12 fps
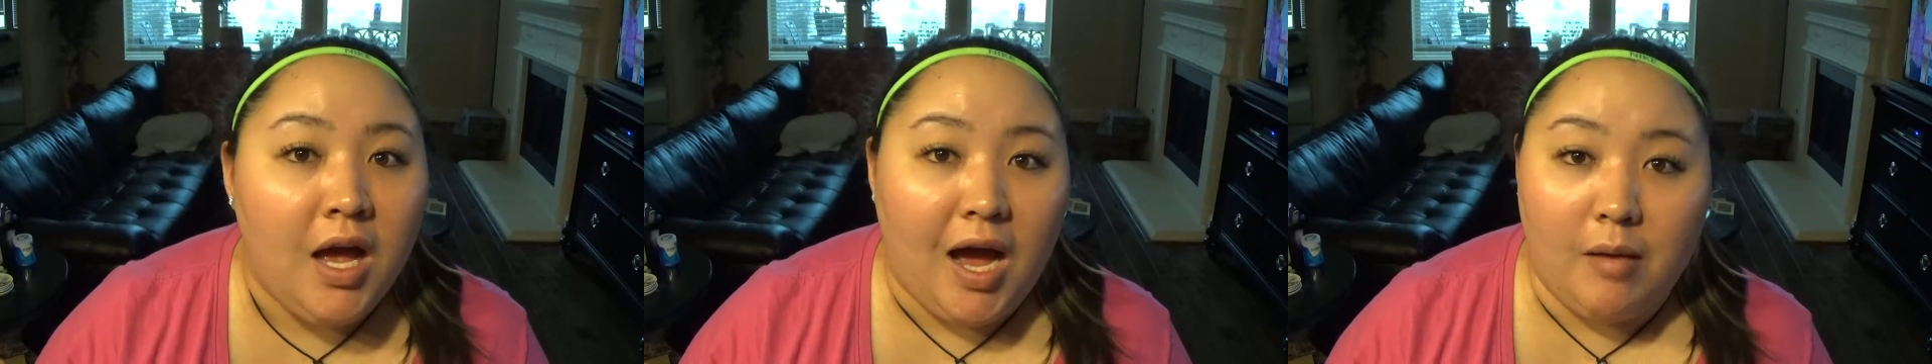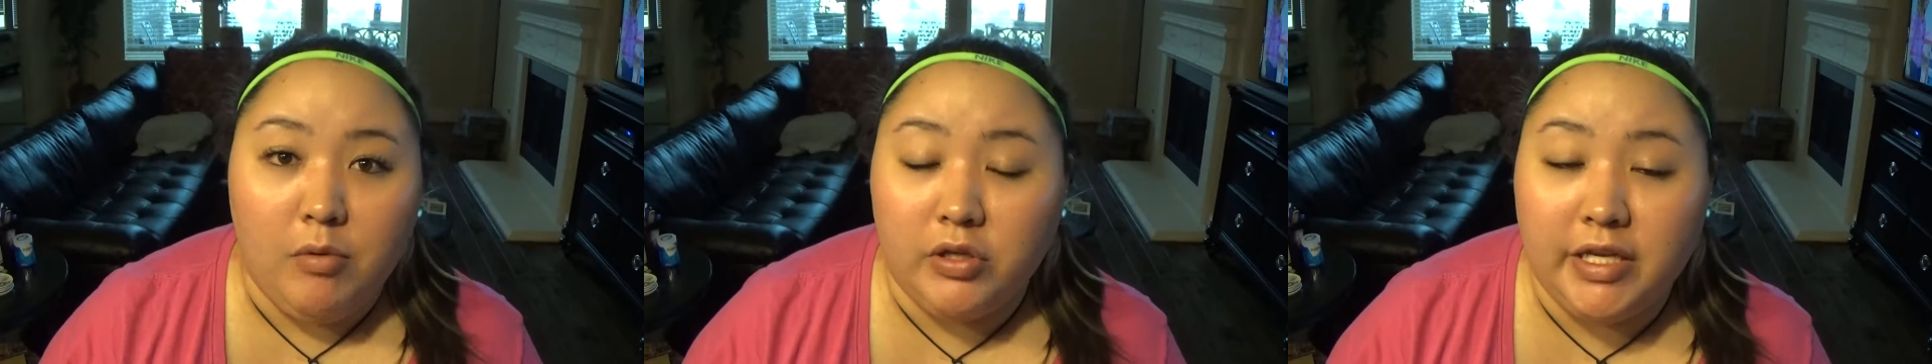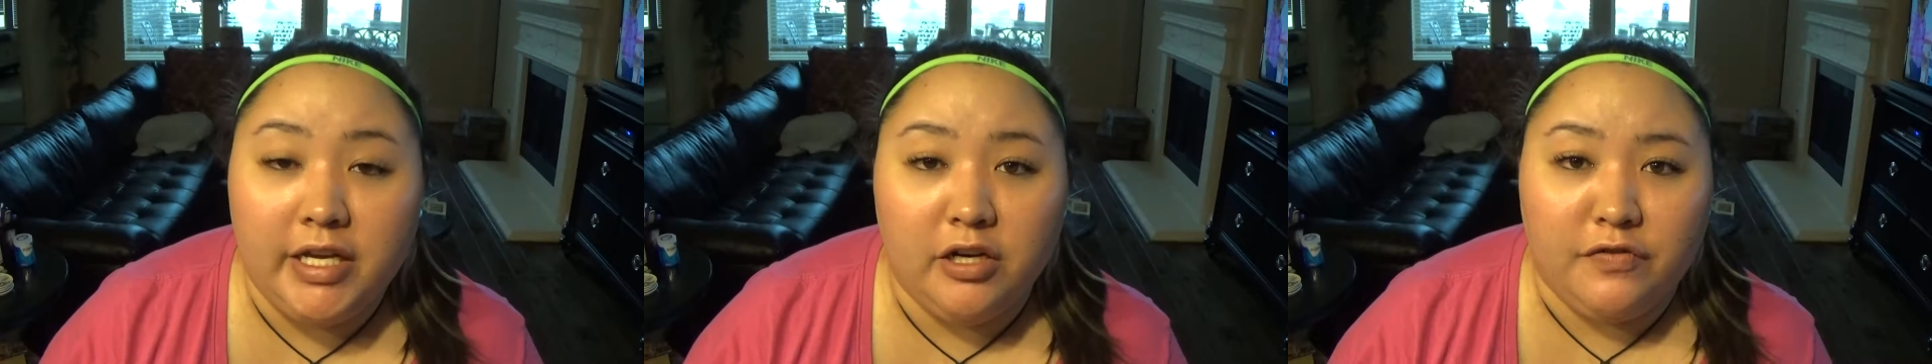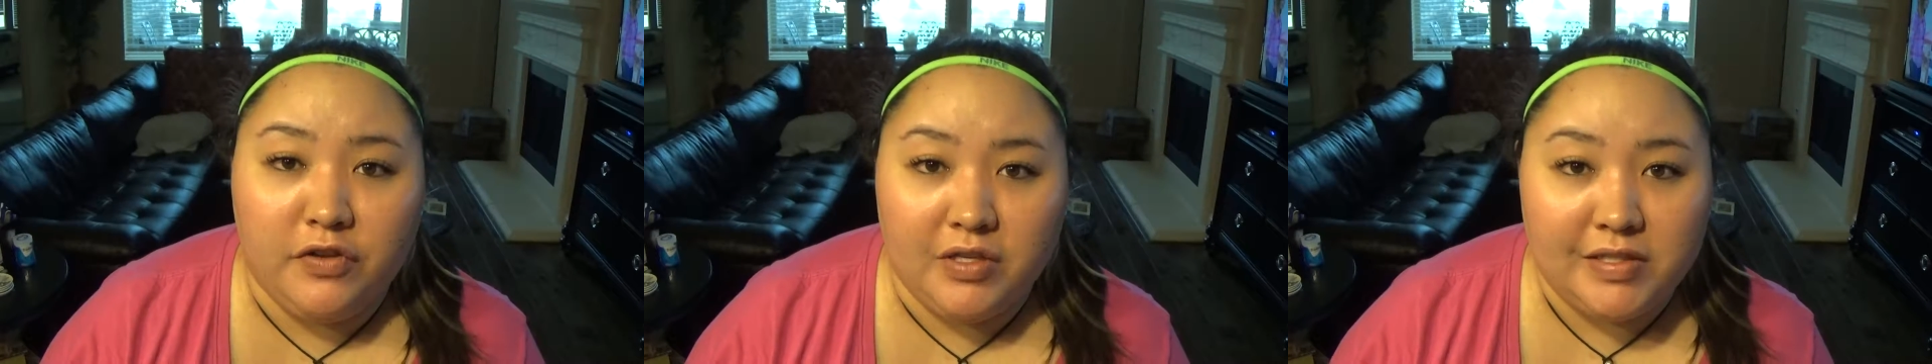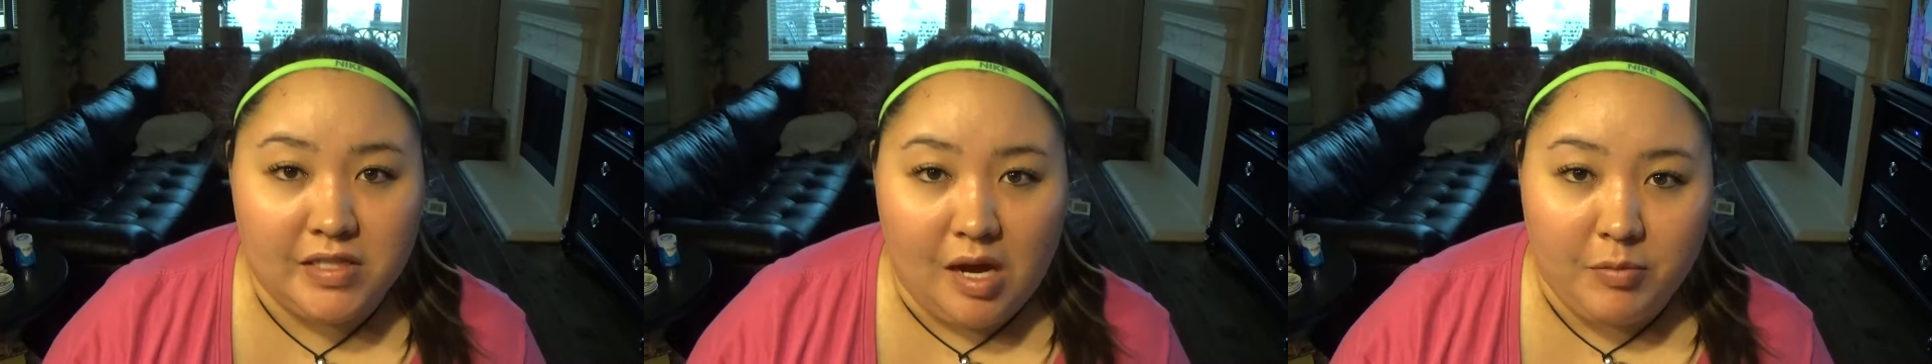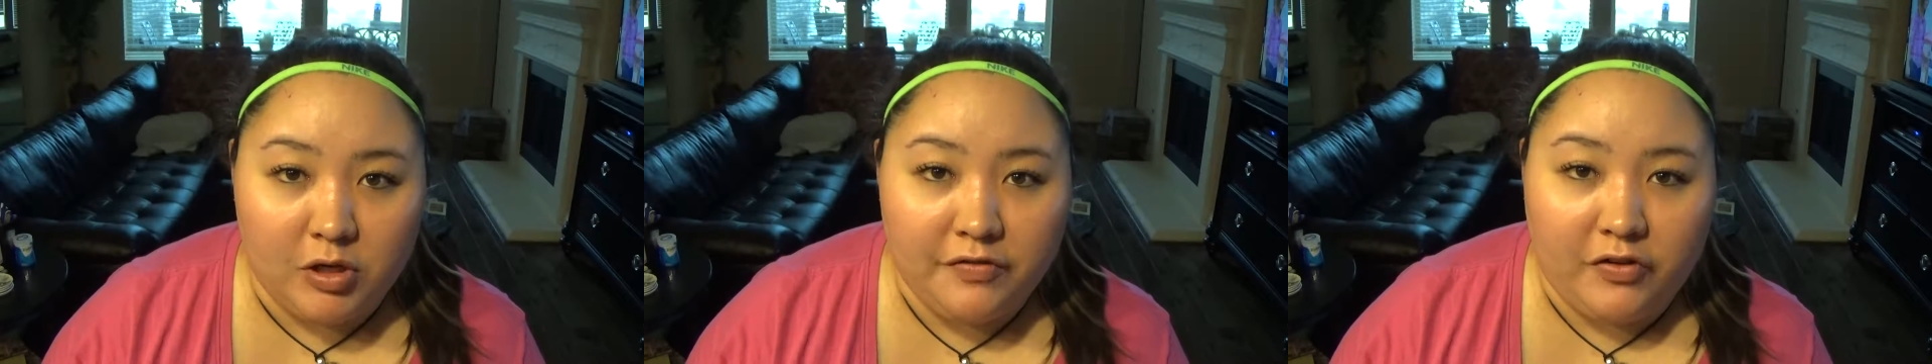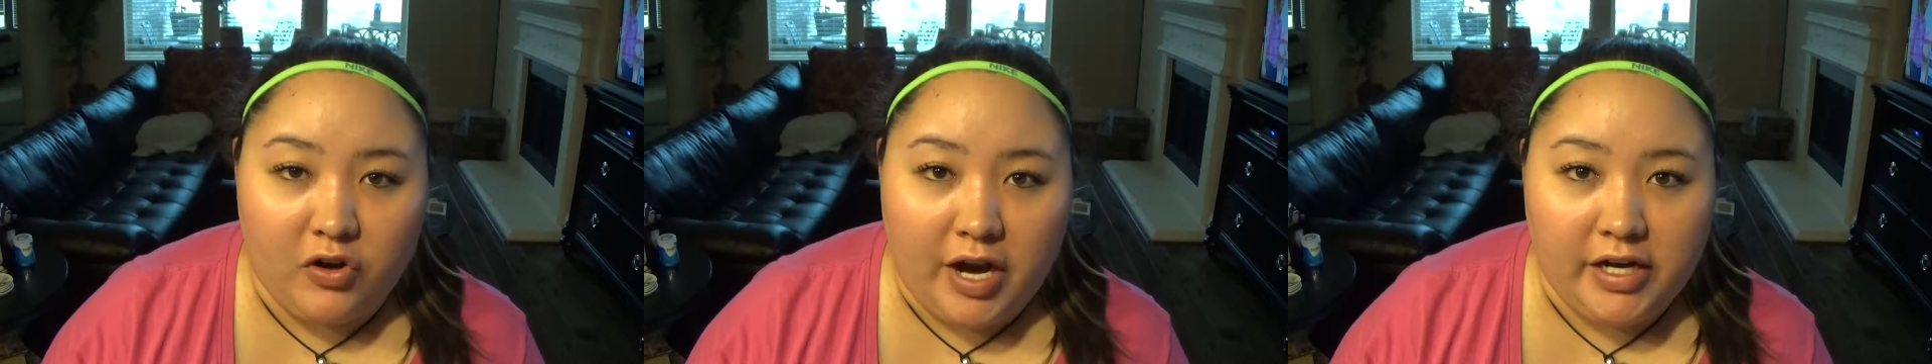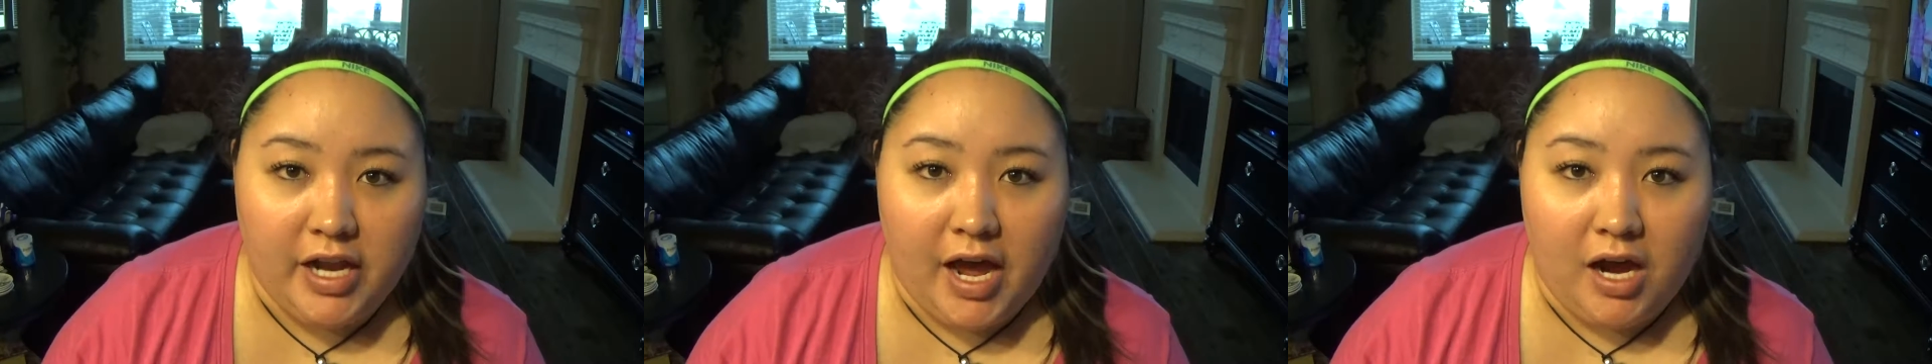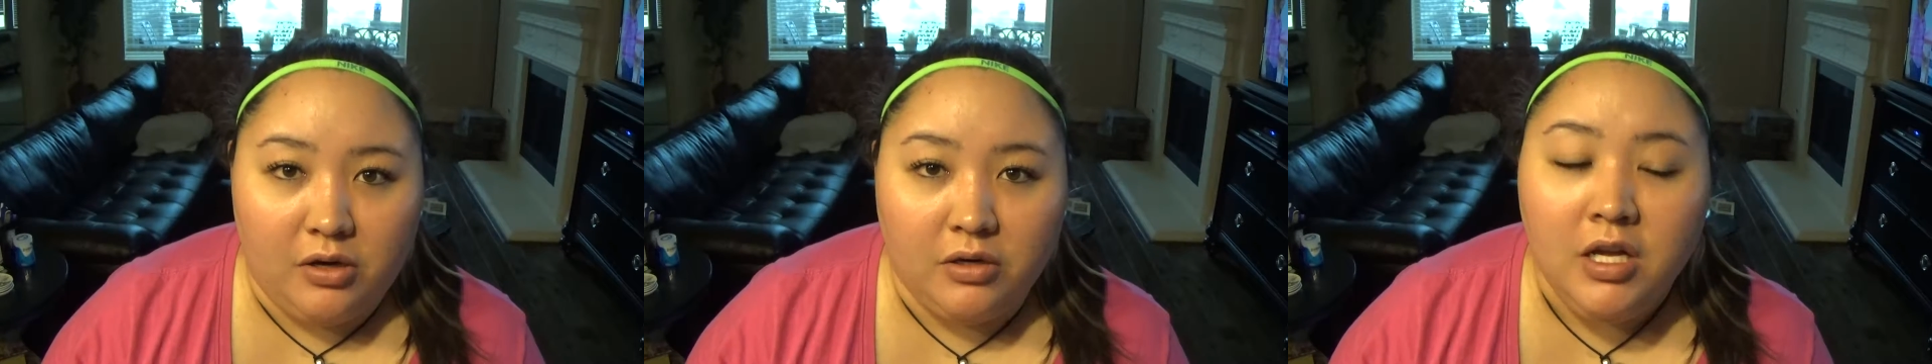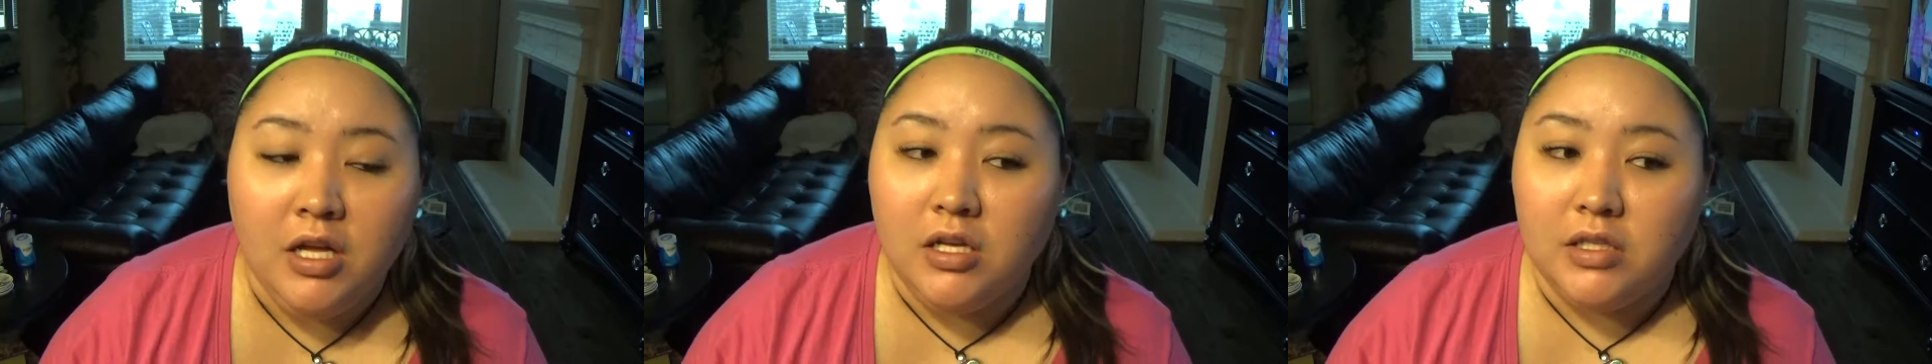I'm only here for the summer for right now.